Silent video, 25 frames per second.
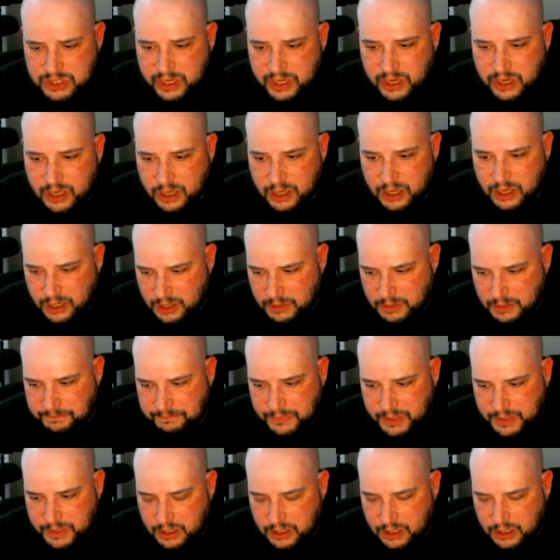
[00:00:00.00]
Aqua
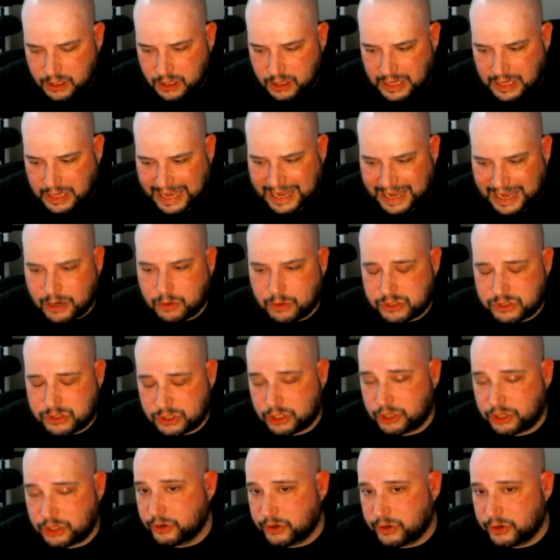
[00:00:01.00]
Security
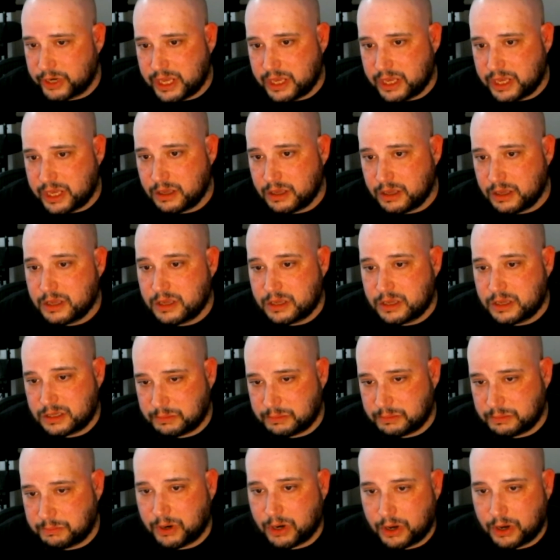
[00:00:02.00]
is a partner
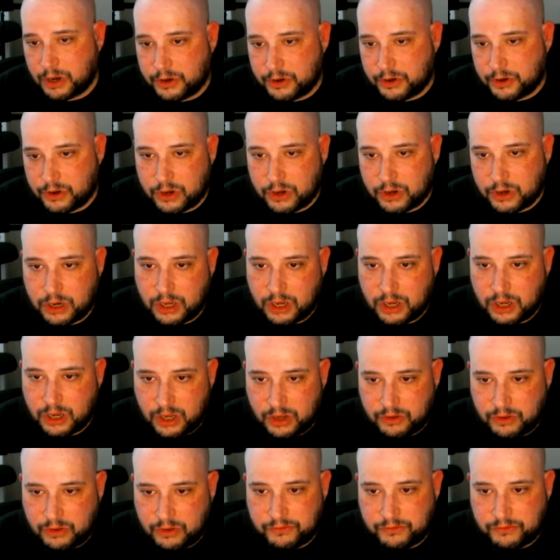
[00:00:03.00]
of
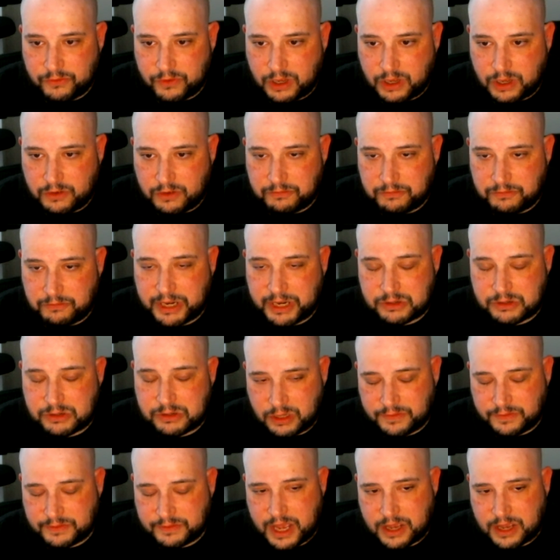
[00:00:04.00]
Microsoft
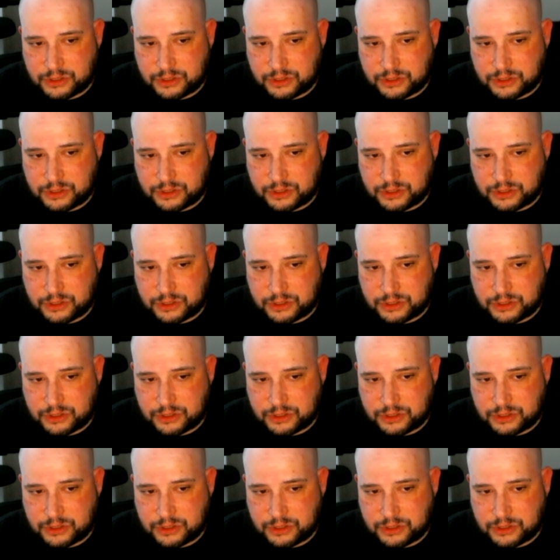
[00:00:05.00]
Azure,